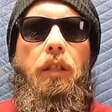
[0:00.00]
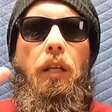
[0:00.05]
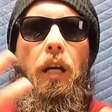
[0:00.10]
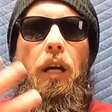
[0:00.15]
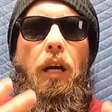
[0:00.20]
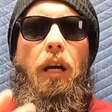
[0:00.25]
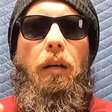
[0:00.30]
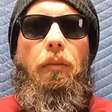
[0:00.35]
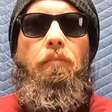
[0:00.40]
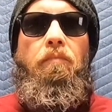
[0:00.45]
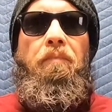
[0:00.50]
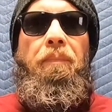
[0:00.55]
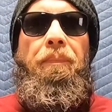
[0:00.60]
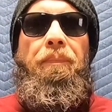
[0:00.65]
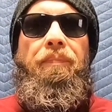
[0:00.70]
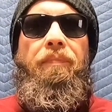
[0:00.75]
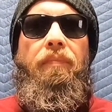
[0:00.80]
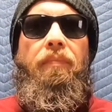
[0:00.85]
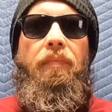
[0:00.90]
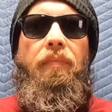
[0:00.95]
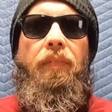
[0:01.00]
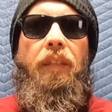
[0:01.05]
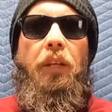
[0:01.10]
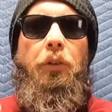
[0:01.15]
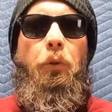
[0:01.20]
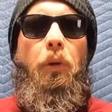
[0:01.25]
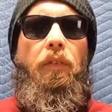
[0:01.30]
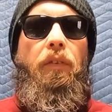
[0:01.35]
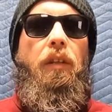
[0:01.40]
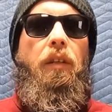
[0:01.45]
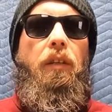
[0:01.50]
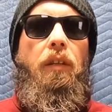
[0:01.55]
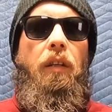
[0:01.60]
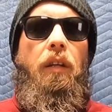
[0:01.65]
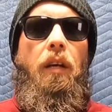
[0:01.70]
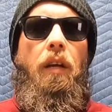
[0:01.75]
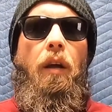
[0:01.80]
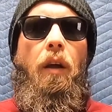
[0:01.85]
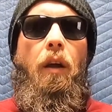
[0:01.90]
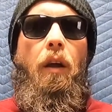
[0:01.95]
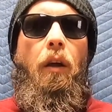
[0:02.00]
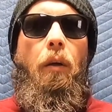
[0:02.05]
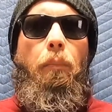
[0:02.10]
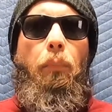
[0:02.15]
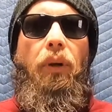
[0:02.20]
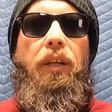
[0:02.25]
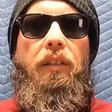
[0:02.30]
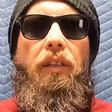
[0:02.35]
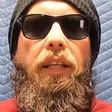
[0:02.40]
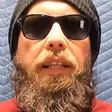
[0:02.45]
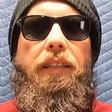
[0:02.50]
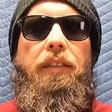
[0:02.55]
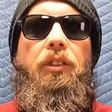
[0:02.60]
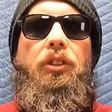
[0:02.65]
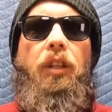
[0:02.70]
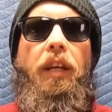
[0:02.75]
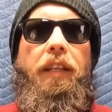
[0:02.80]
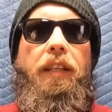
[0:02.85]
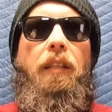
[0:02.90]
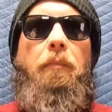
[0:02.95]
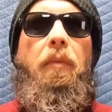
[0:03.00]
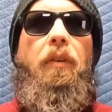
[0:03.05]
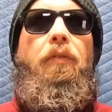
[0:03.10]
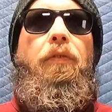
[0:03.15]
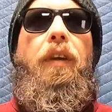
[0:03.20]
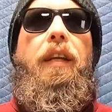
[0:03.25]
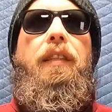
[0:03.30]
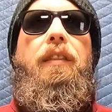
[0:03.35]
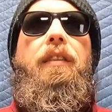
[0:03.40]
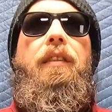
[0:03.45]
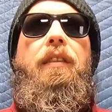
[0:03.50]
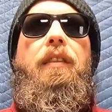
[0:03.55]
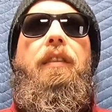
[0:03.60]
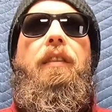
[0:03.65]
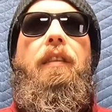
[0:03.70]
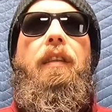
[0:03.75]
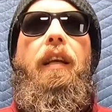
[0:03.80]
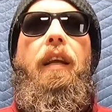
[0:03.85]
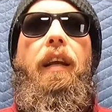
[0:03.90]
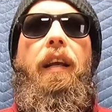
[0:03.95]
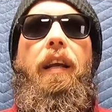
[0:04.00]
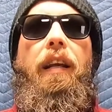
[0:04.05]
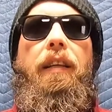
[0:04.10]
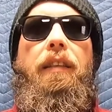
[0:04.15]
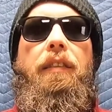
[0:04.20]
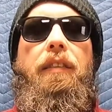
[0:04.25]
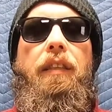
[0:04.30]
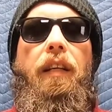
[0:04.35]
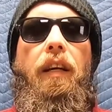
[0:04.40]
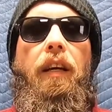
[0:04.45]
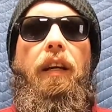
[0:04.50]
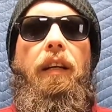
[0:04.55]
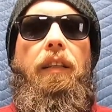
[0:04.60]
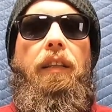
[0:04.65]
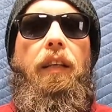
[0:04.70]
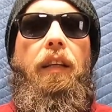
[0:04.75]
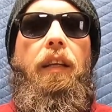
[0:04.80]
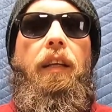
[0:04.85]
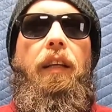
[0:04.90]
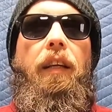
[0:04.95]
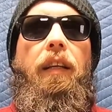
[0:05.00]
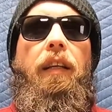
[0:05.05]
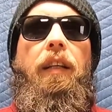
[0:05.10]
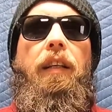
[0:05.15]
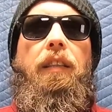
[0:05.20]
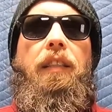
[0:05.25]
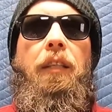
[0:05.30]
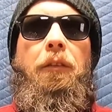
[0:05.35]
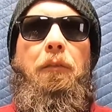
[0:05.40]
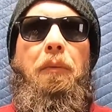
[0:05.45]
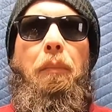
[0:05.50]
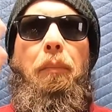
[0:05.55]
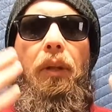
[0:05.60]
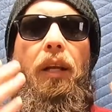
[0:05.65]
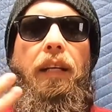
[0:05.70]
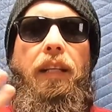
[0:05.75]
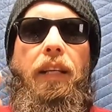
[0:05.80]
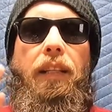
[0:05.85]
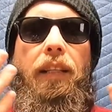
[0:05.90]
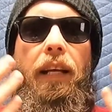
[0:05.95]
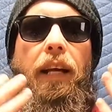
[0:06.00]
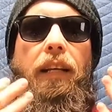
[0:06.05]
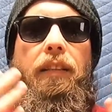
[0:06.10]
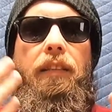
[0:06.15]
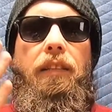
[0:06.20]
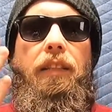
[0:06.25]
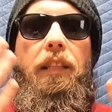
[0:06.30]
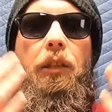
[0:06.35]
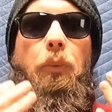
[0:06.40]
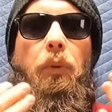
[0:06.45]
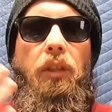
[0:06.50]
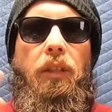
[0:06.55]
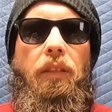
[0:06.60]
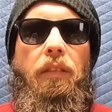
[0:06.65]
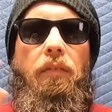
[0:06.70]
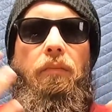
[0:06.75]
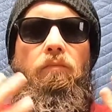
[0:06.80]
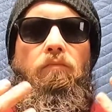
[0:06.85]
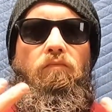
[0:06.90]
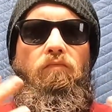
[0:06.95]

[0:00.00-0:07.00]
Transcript: I do have a bright light shining in my face, and it seems to be blocking that equally.